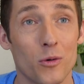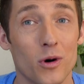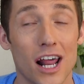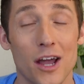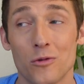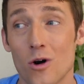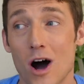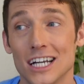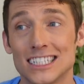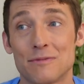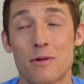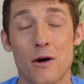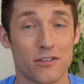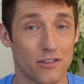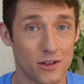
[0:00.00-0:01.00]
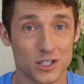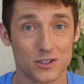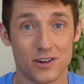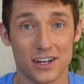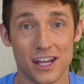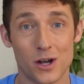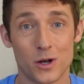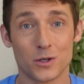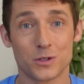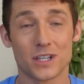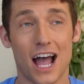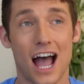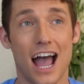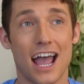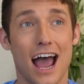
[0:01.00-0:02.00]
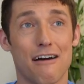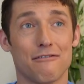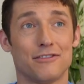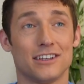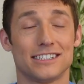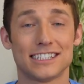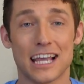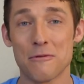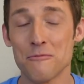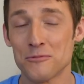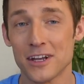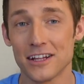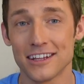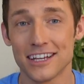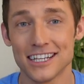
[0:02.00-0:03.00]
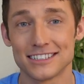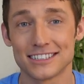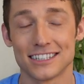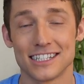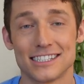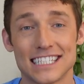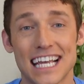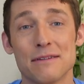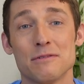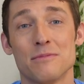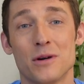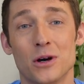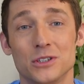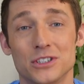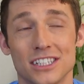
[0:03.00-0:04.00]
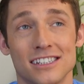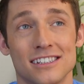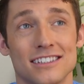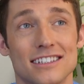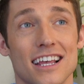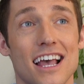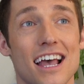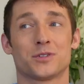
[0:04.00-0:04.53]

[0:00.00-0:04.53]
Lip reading: When I watched both of those videos, I have the same feelings and the same emotions.